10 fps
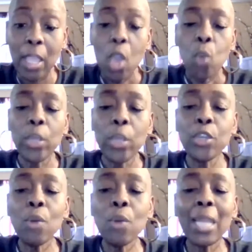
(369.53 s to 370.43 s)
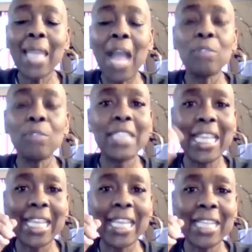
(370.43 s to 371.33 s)
When you allow
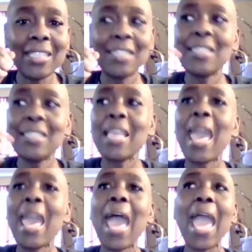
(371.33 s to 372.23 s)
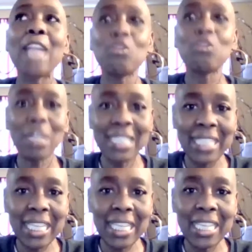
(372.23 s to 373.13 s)
deacons and
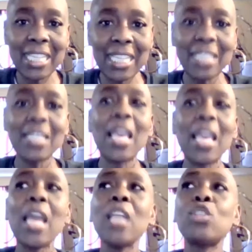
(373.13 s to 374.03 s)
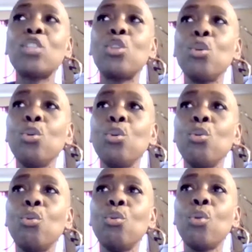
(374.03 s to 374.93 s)
trustees
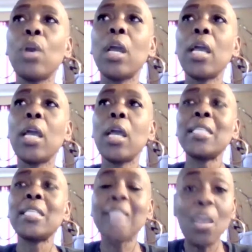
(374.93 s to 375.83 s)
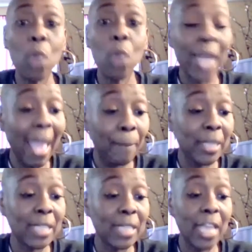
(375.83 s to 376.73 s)
to say what
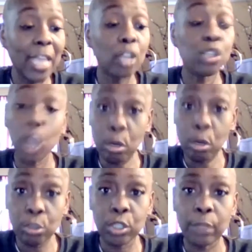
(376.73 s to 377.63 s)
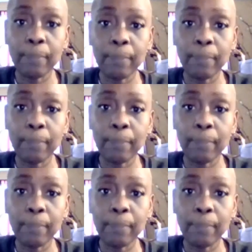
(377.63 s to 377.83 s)
happens in a church,